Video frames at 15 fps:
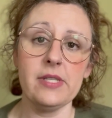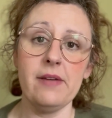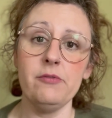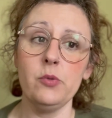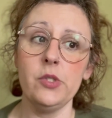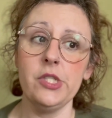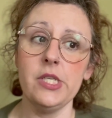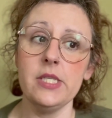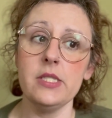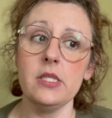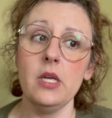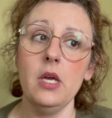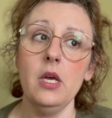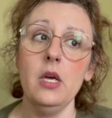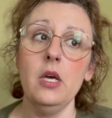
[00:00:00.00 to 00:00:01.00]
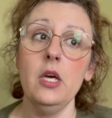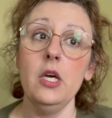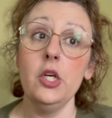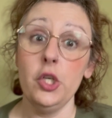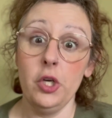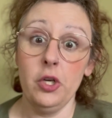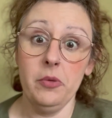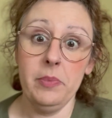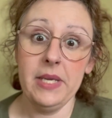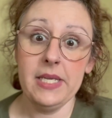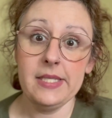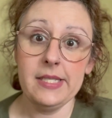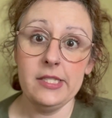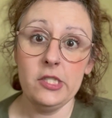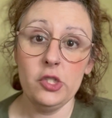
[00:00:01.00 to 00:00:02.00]
left, which is good
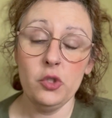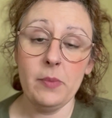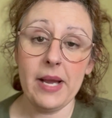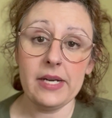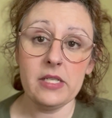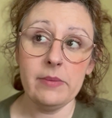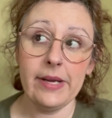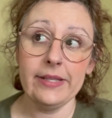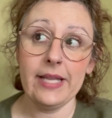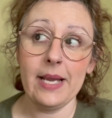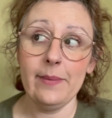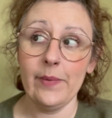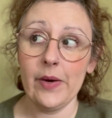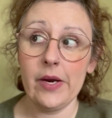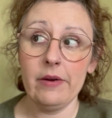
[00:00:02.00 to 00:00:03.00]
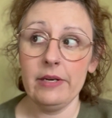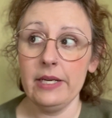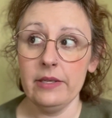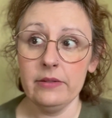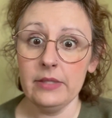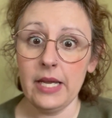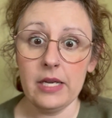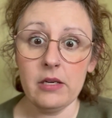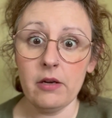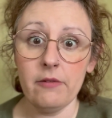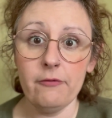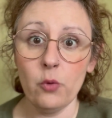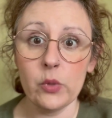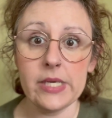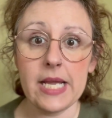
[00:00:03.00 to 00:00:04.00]
because it's due back to my library in like
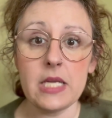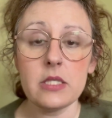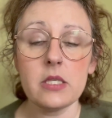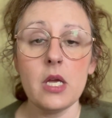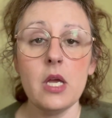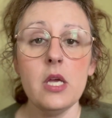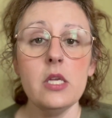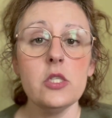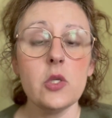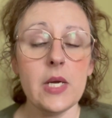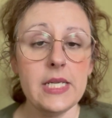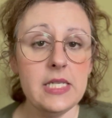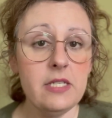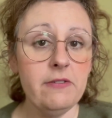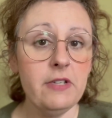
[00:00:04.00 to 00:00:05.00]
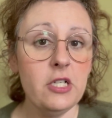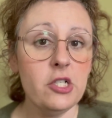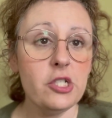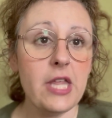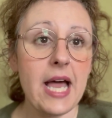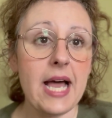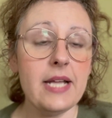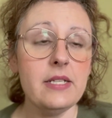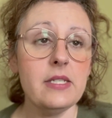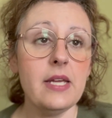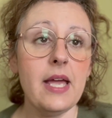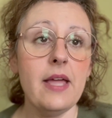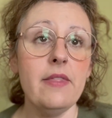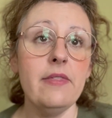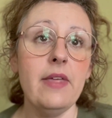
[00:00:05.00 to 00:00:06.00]
4 days. So I need to finish that,
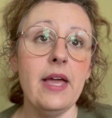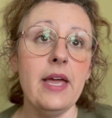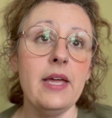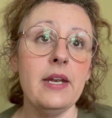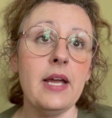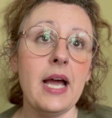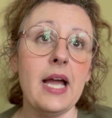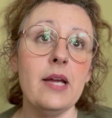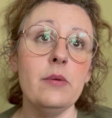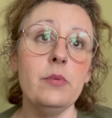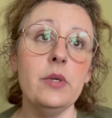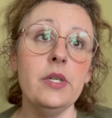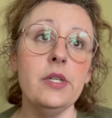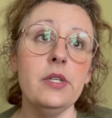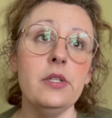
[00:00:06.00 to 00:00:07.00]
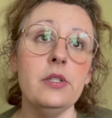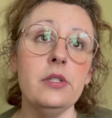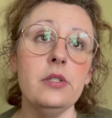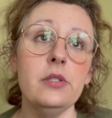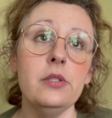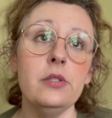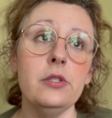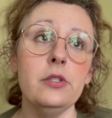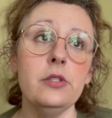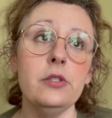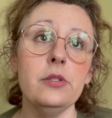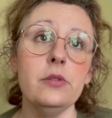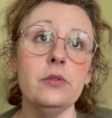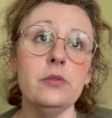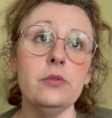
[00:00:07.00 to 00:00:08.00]
and then I
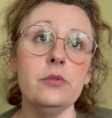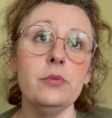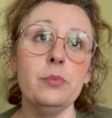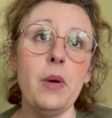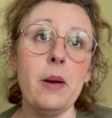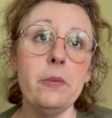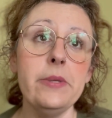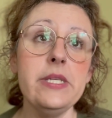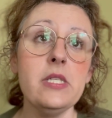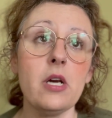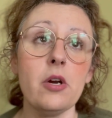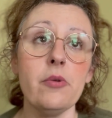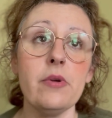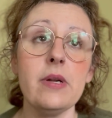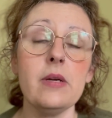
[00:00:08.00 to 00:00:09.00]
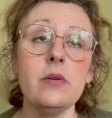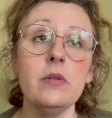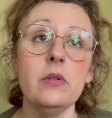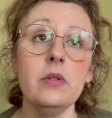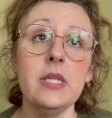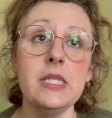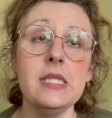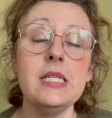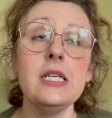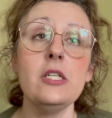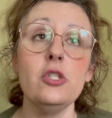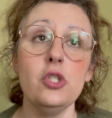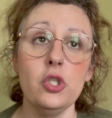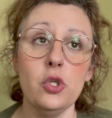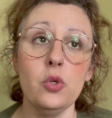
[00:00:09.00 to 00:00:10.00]
will probably start listening
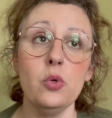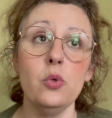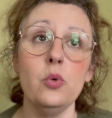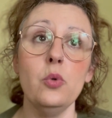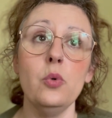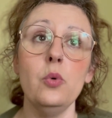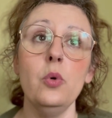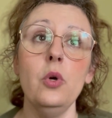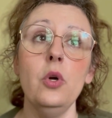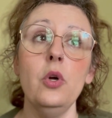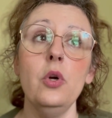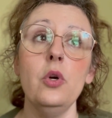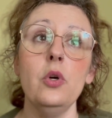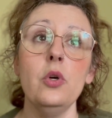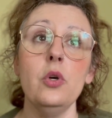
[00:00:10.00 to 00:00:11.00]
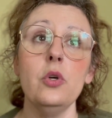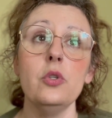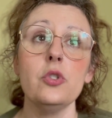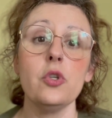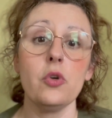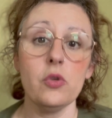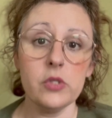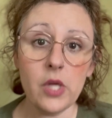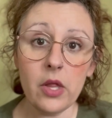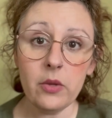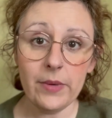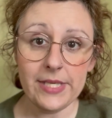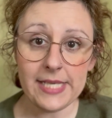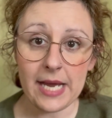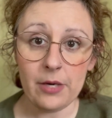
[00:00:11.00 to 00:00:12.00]
to Turtles All the
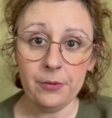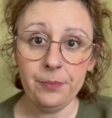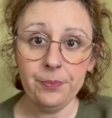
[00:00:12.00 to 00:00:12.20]
Way Down